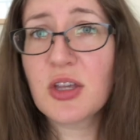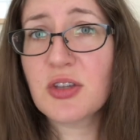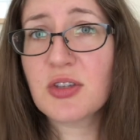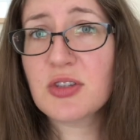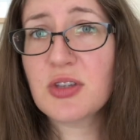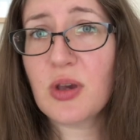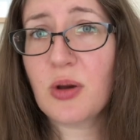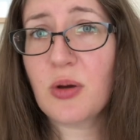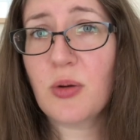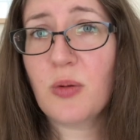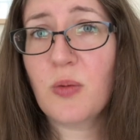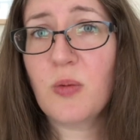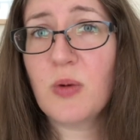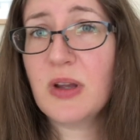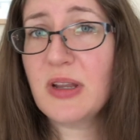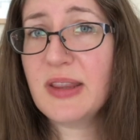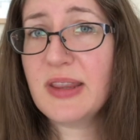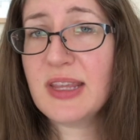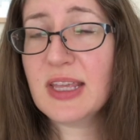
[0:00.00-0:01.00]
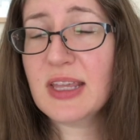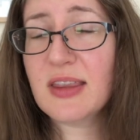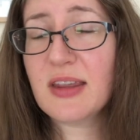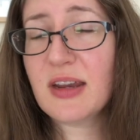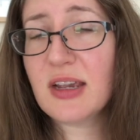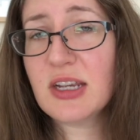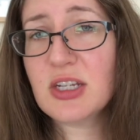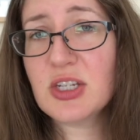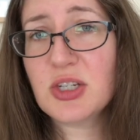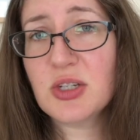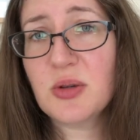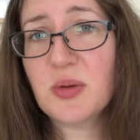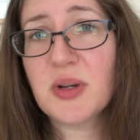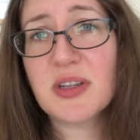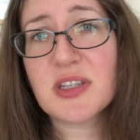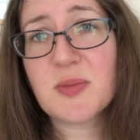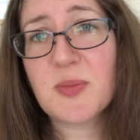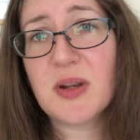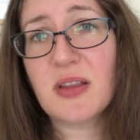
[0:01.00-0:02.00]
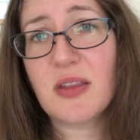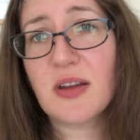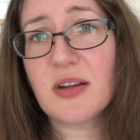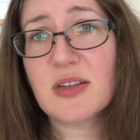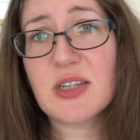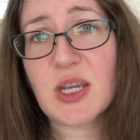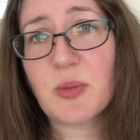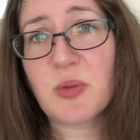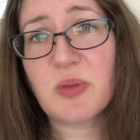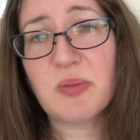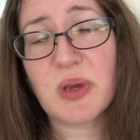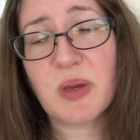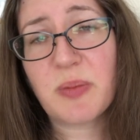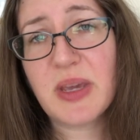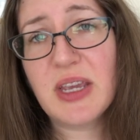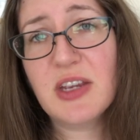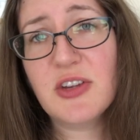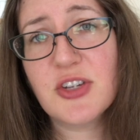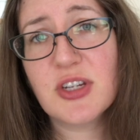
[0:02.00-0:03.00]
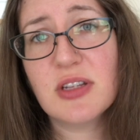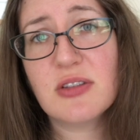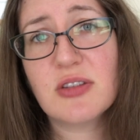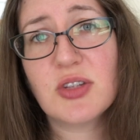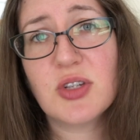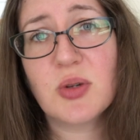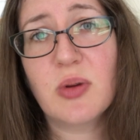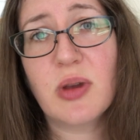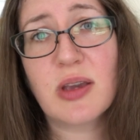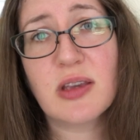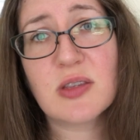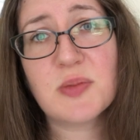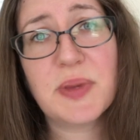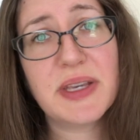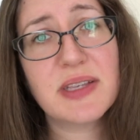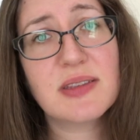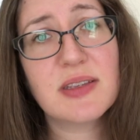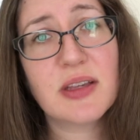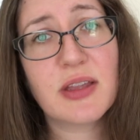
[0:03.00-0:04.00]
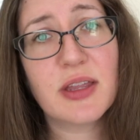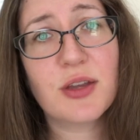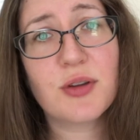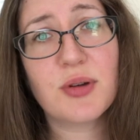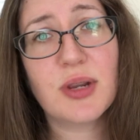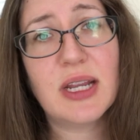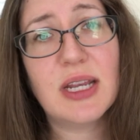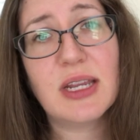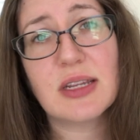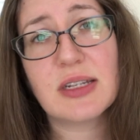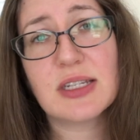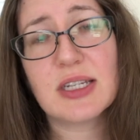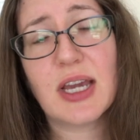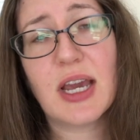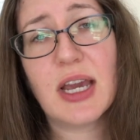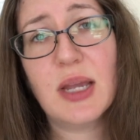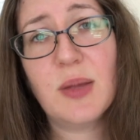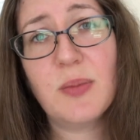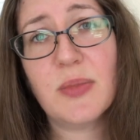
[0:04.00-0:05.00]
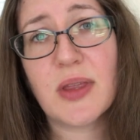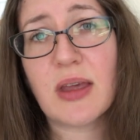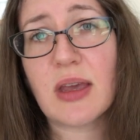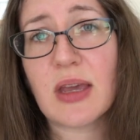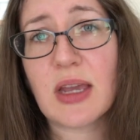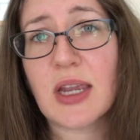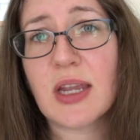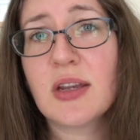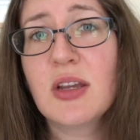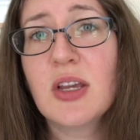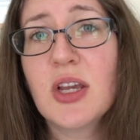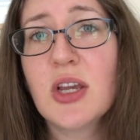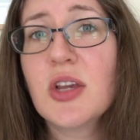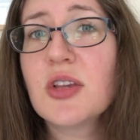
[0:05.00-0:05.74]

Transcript: So one thing that I do, and I spend a lot of time with my patients doing, is basically creating a timeline.